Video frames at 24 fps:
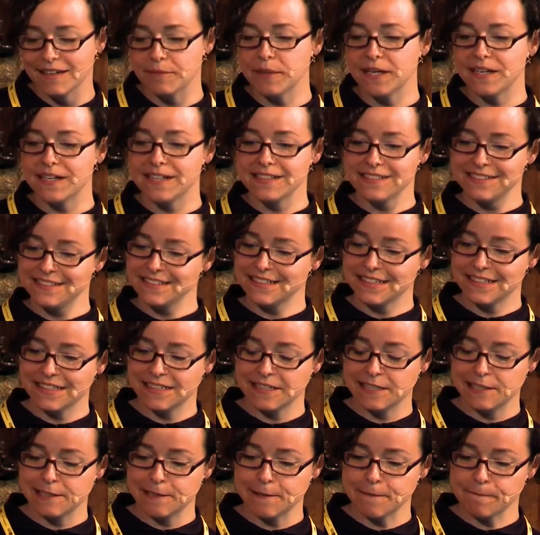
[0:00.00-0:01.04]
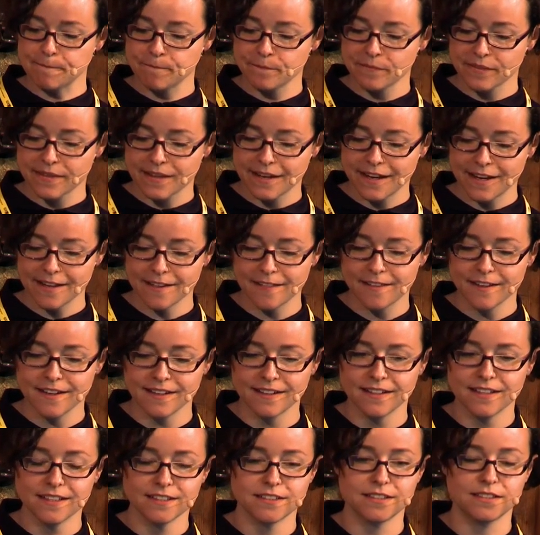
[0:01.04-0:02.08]
But I
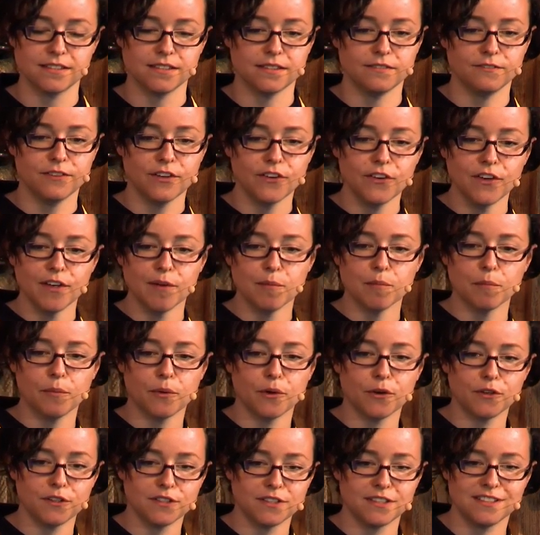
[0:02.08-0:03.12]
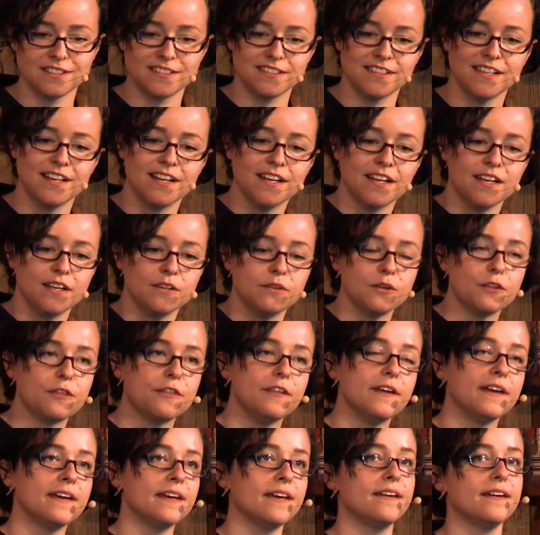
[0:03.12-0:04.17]
think it's very important to
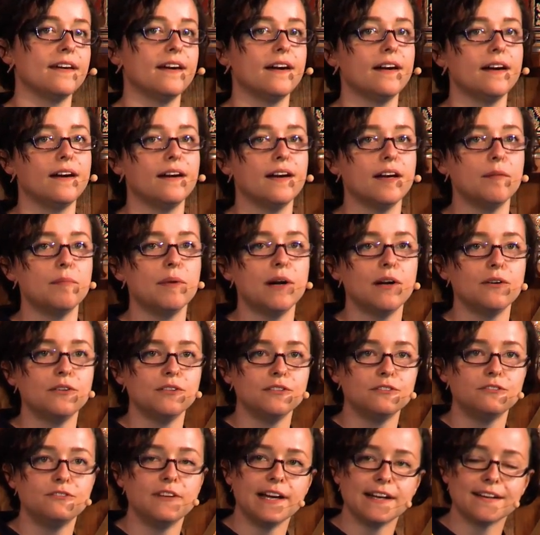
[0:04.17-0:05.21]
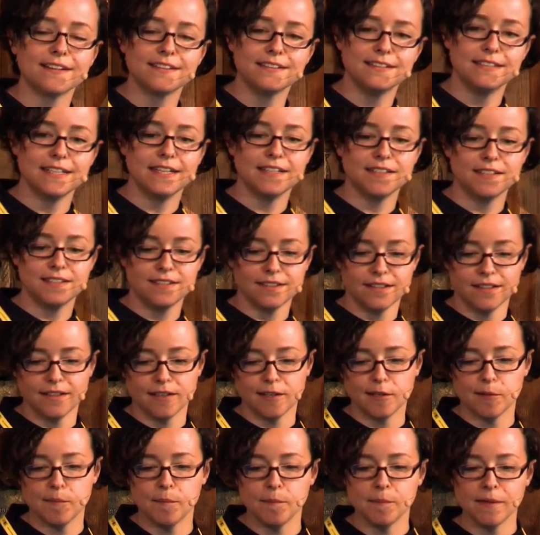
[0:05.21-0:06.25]
think about the fact that
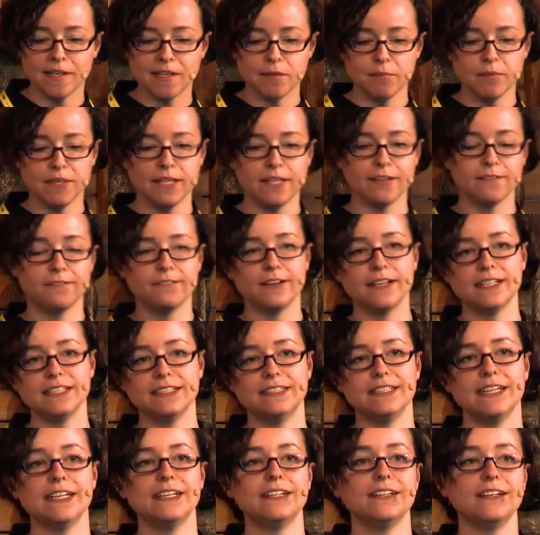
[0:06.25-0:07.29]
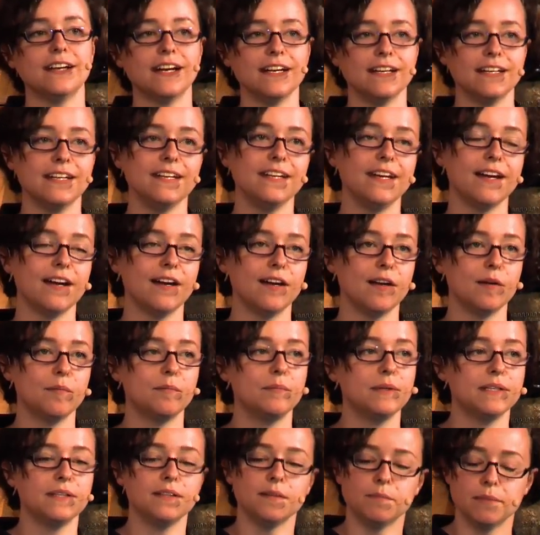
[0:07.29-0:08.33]
maybe if I take the idea a
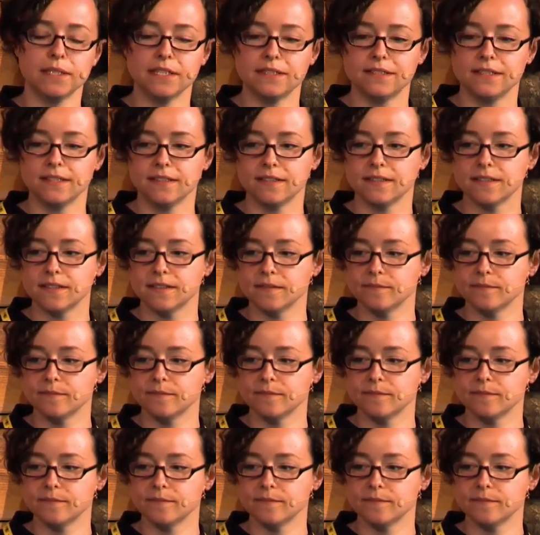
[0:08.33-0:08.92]
bit